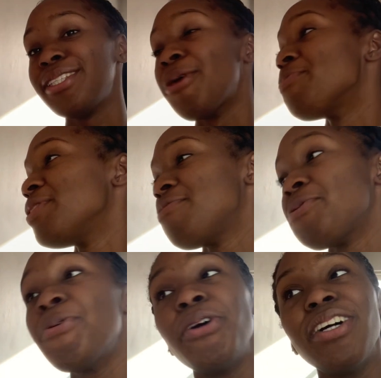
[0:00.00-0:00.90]
don't be
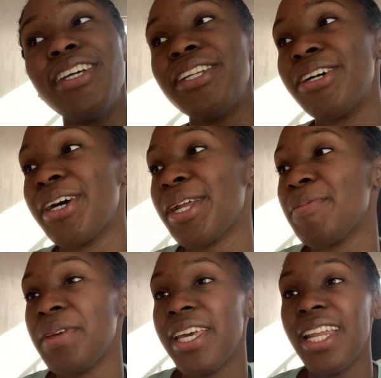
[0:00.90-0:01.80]
fooled, you know what I
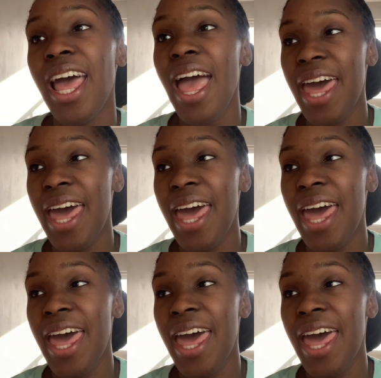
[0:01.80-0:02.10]
mean?